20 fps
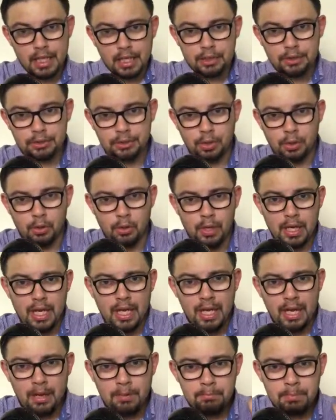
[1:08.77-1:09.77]
So
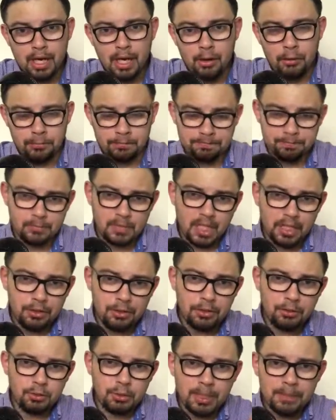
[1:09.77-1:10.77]
about
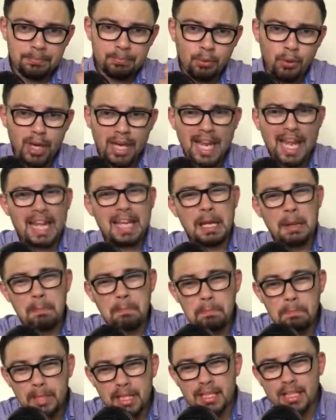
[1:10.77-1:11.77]
3.8
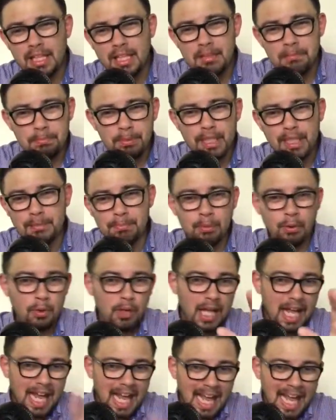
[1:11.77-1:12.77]
billion
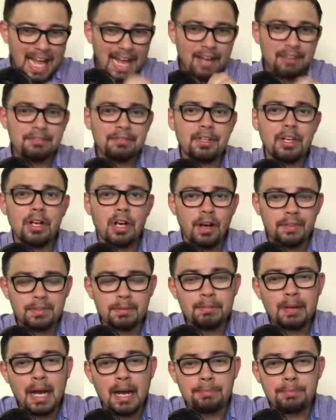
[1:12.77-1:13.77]
people, half of the
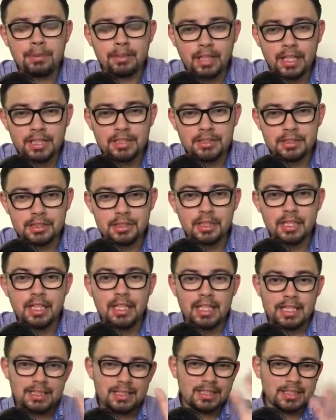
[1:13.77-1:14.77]
population
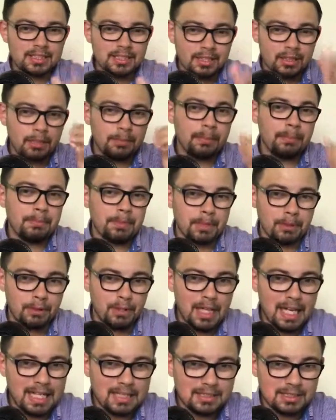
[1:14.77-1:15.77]
is considered to be middle
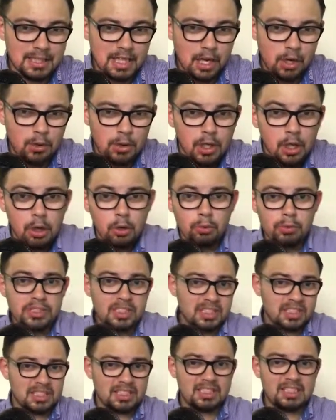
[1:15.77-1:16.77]
class now, which
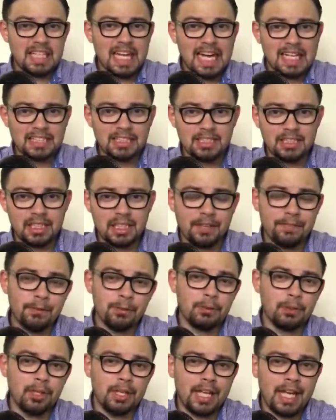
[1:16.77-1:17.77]
is astonishing if you
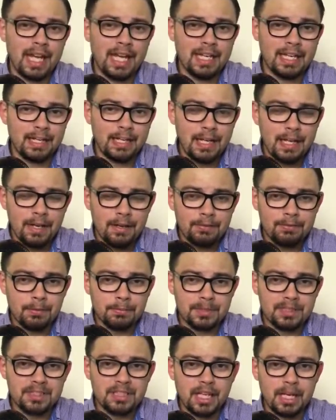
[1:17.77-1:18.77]
look at it
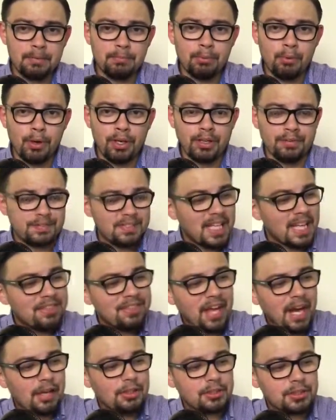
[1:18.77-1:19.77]
from the standpoint of
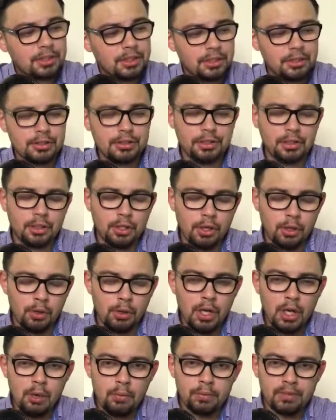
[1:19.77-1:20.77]
10,000 years ago
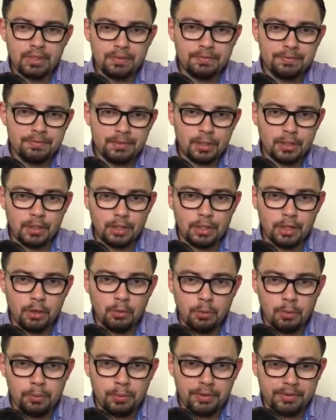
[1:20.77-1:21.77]
when the fir- you know
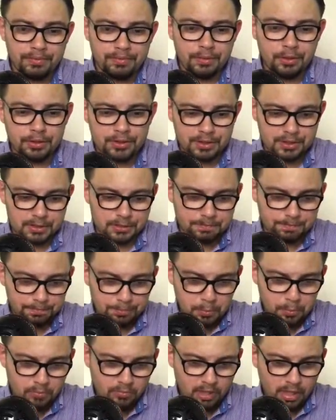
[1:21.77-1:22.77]
when we first
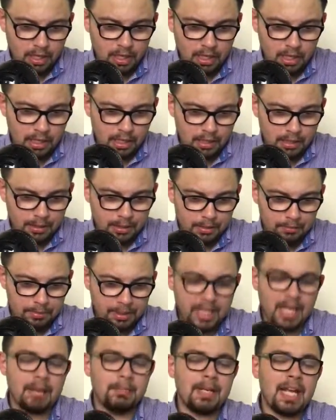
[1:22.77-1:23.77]
uh,
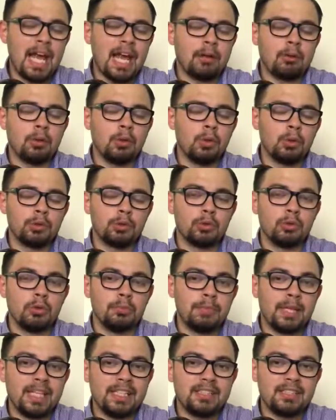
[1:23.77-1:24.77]
became an agricultural
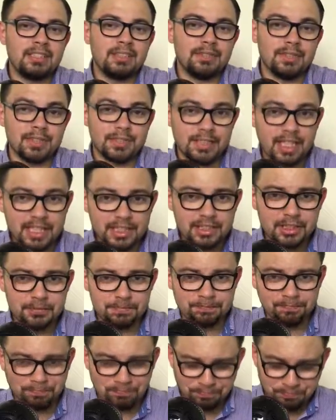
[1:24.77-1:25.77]
based
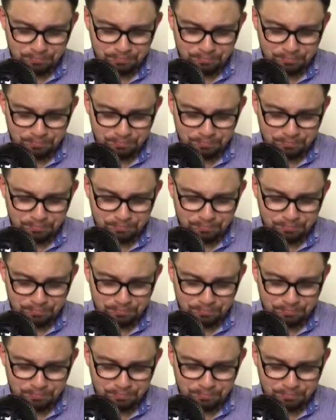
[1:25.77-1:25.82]
civilization